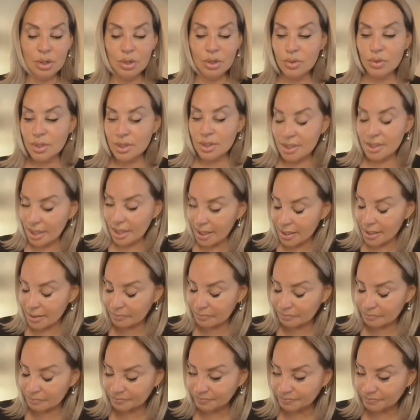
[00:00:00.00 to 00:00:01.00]
You
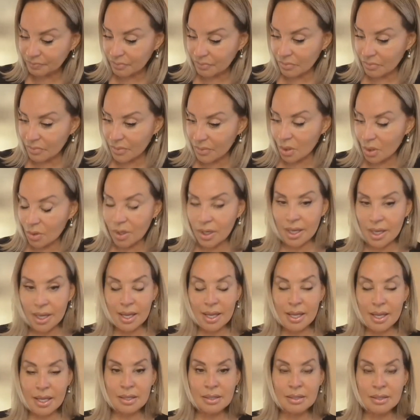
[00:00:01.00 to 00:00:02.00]
say,
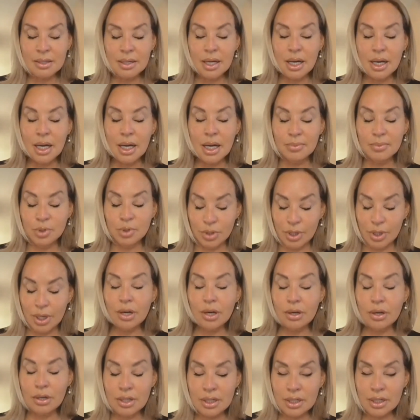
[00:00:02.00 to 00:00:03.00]
okay, I'm
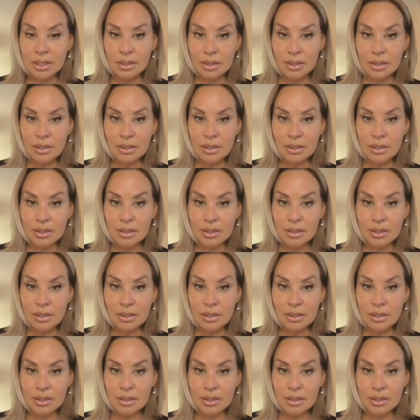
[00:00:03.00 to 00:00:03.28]
triggered.